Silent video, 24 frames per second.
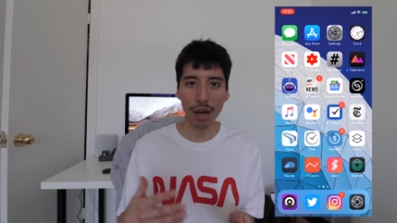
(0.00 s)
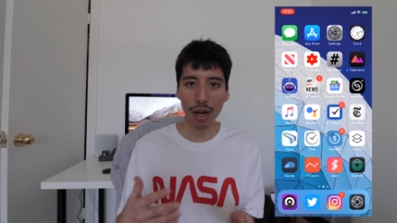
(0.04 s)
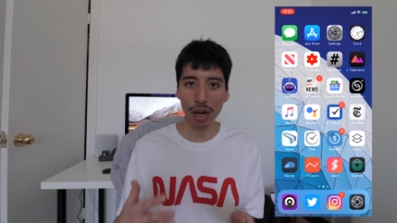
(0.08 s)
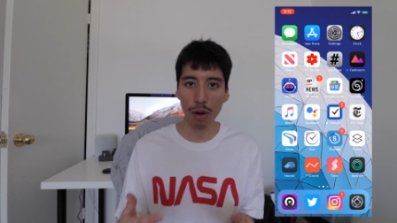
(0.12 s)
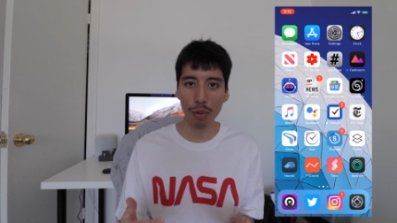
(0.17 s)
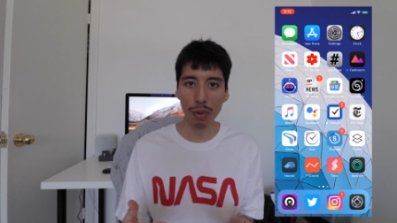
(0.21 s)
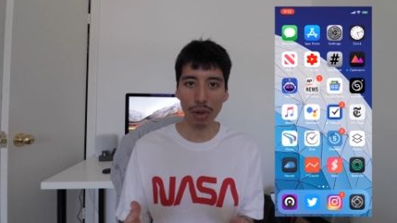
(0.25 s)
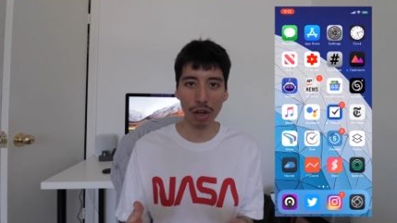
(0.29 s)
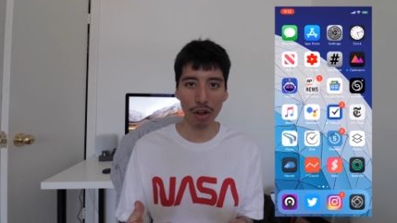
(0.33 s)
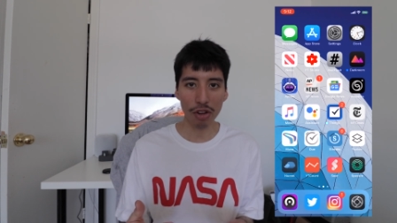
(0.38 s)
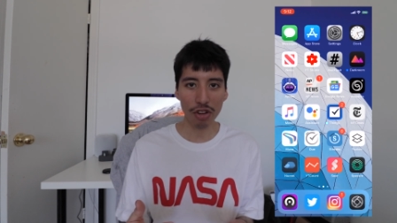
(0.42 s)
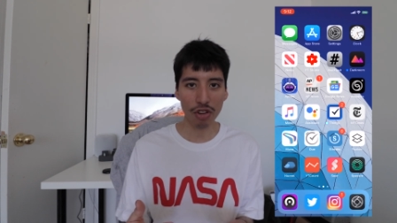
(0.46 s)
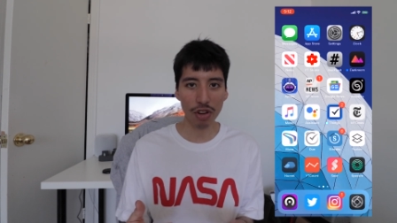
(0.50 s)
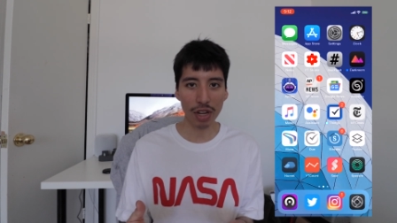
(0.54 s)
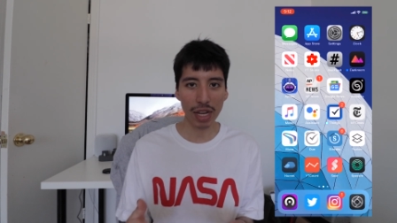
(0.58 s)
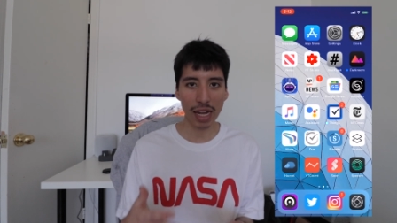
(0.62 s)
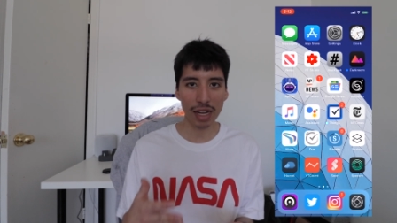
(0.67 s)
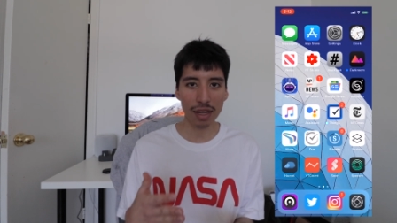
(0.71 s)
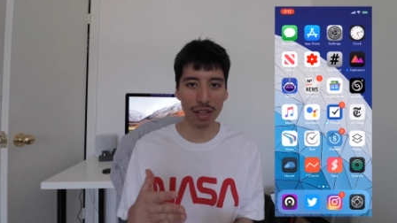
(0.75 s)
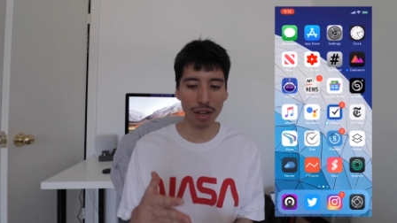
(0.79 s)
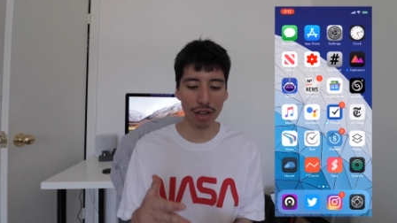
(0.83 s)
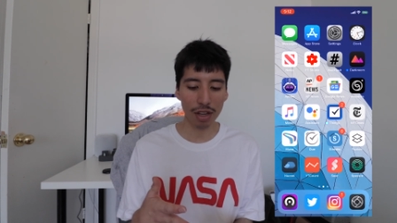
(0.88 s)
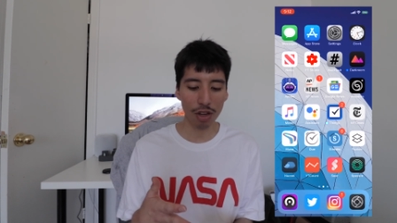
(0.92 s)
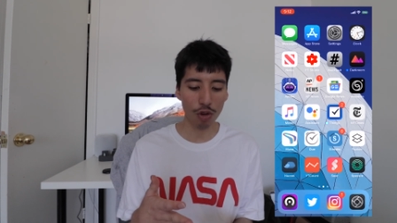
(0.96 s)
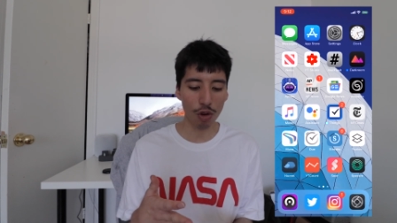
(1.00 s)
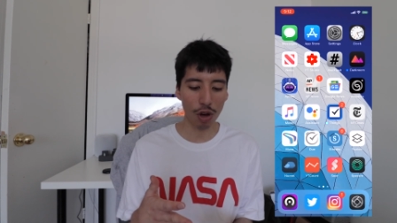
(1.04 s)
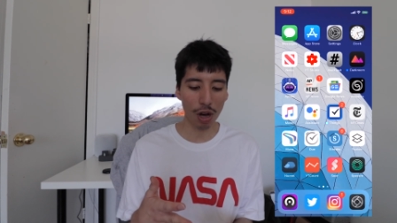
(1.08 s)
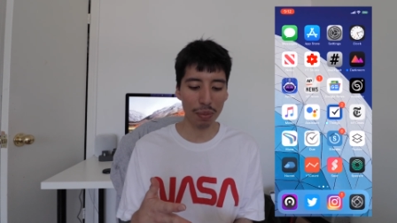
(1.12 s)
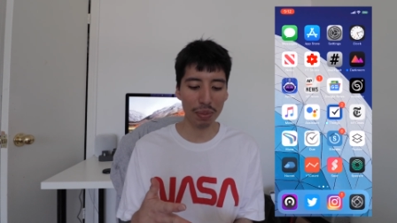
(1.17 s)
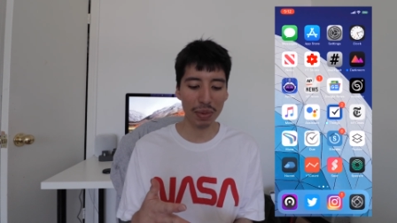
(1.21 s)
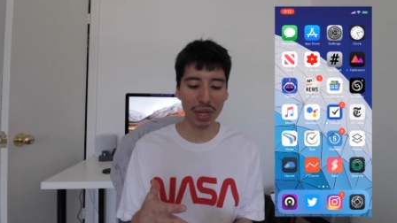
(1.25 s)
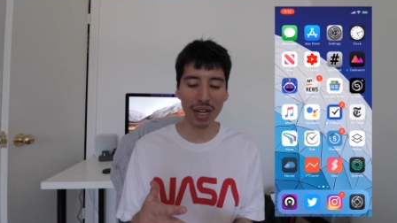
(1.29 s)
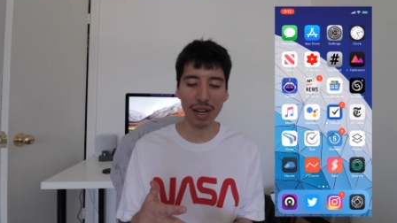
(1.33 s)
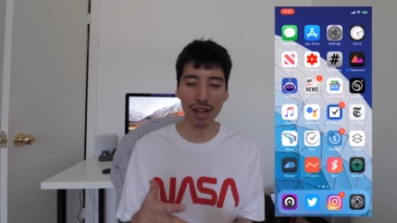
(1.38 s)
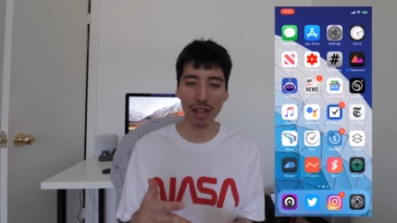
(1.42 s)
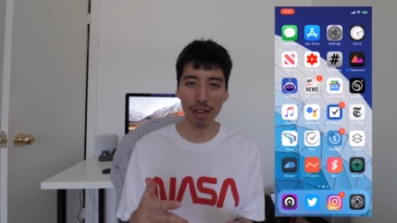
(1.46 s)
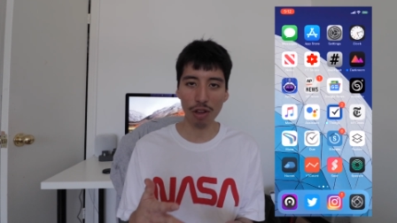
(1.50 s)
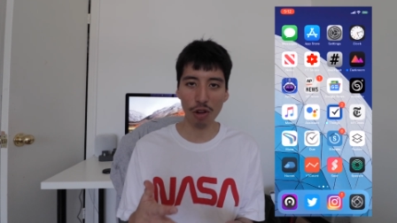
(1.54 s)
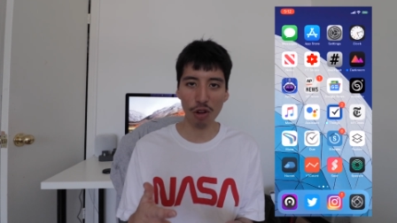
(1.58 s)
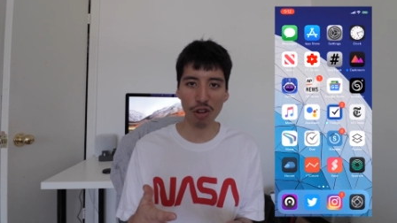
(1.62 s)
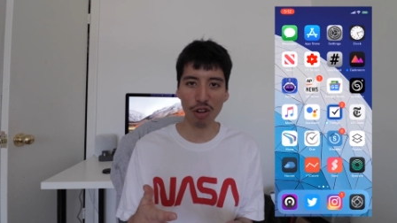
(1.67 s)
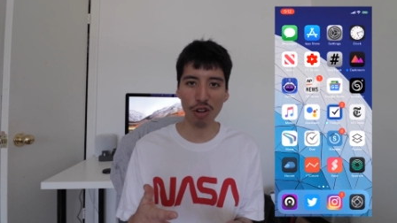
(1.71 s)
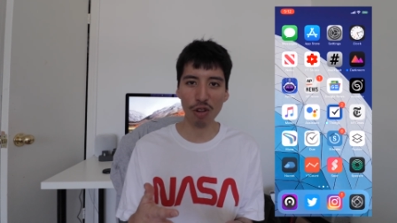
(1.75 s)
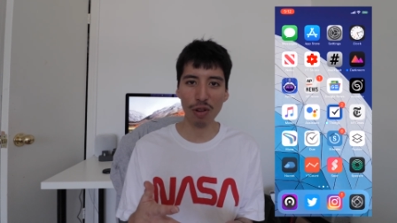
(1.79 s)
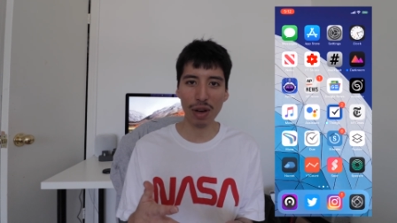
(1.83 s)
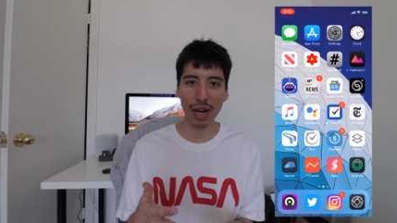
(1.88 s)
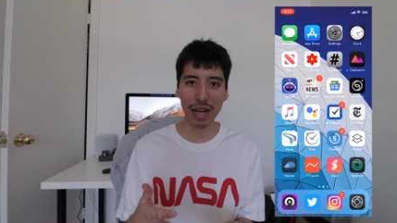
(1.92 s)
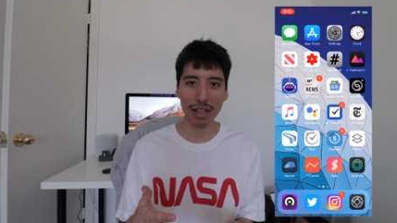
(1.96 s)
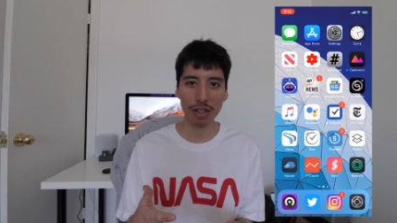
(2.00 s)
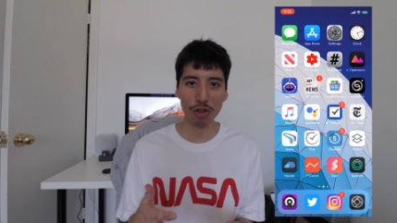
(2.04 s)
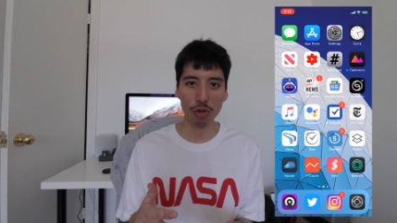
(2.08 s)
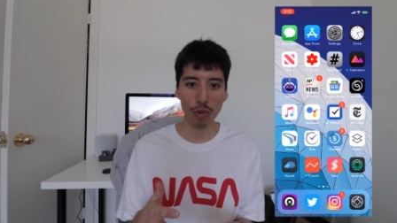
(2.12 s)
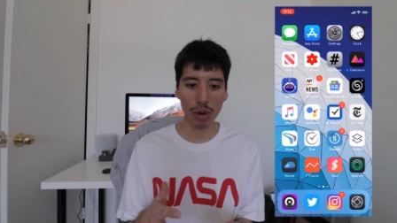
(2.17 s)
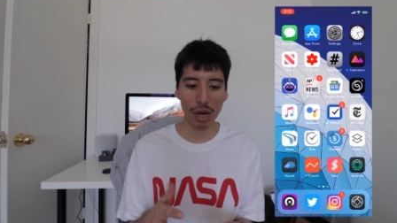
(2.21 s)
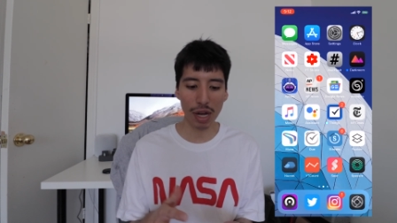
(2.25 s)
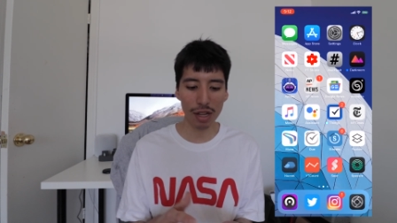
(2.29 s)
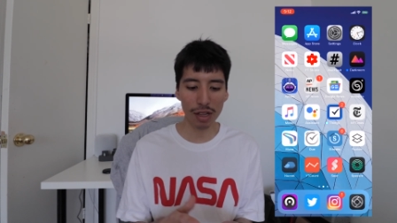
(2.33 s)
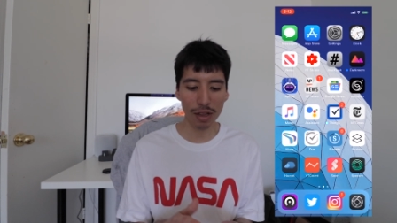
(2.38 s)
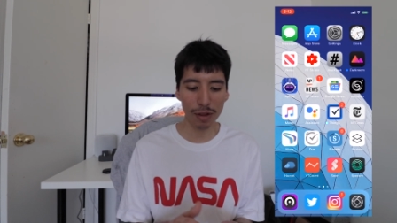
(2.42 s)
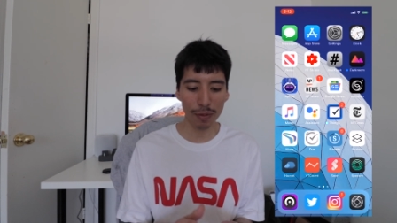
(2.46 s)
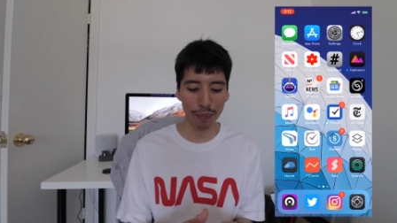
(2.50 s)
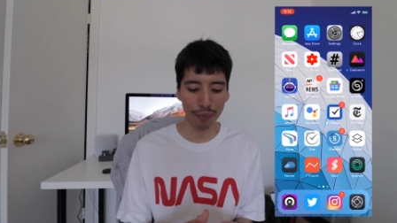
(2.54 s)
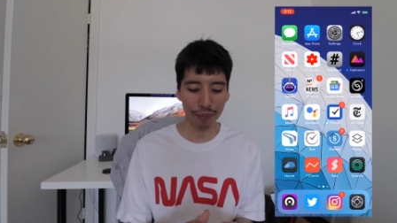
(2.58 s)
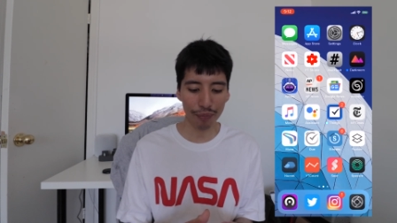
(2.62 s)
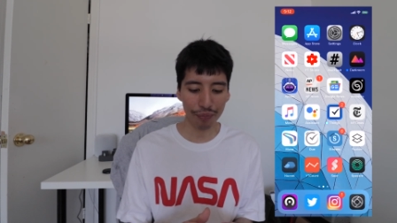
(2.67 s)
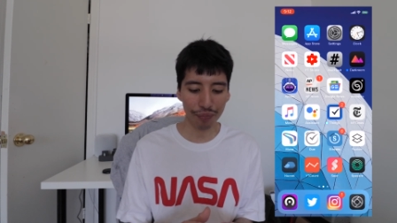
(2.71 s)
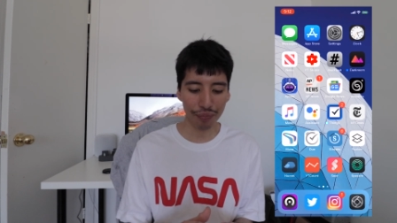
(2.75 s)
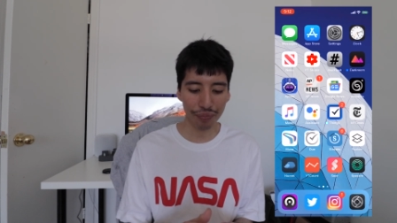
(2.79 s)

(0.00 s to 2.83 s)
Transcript: uh, we also get the new updated logo as well.